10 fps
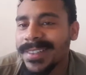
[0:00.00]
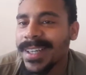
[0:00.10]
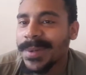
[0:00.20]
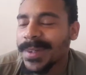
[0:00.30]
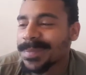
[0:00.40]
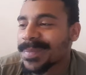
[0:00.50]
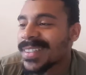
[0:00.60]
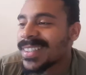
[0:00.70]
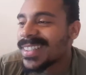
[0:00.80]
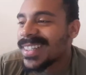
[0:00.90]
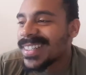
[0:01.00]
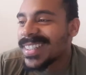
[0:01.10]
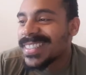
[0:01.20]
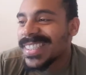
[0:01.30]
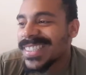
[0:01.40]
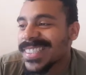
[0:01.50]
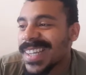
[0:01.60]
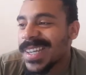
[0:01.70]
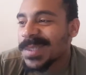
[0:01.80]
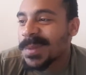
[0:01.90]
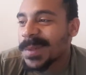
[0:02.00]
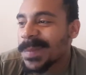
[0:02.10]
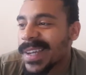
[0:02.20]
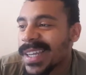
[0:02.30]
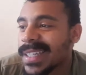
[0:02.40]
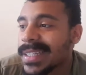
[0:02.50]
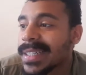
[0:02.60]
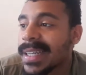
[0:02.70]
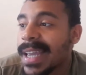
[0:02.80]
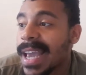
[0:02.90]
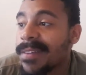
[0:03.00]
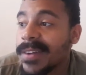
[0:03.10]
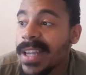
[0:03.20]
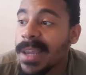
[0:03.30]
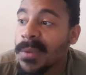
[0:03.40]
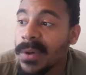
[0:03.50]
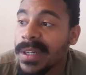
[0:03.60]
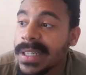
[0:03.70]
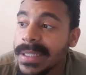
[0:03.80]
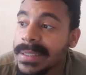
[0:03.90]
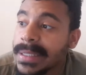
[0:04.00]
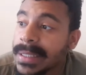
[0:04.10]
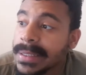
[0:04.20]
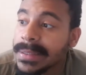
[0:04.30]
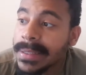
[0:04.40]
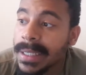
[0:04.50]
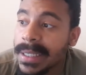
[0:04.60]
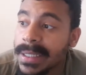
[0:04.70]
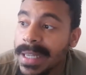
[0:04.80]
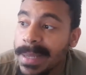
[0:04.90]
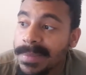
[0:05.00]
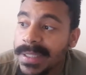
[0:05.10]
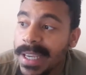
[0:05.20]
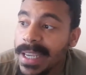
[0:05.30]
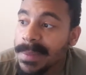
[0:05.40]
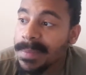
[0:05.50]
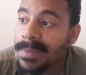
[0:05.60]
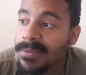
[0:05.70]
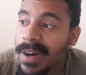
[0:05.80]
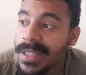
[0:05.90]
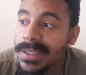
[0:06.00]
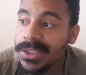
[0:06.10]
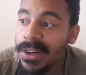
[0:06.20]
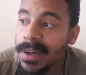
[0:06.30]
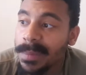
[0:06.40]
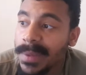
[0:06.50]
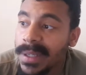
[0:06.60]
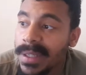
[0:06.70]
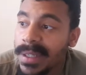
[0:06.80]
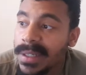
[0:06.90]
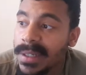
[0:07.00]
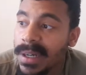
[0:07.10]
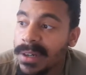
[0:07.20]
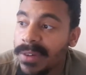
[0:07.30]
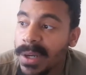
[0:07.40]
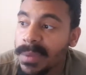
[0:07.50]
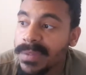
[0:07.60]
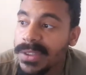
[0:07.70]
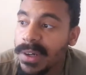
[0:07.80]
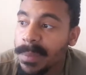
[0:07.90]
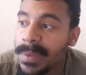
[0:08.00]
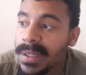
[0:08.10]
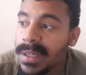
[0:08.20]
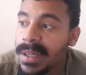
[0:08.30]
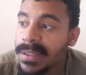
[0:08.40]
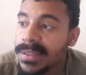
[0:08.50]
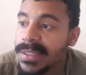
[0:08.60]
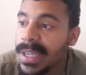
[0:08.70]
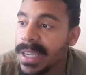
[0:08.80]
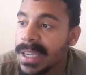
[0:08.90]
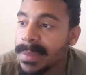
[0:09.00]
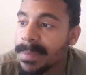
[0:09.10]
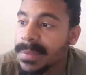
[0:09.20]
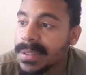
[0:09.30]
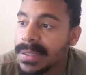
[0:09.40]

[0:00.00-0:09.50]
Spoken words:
Anyway, a decent sized book bag. Have your name on it. Name tape. Write the Sharpie. Write it with a Sharpie. Colored tape.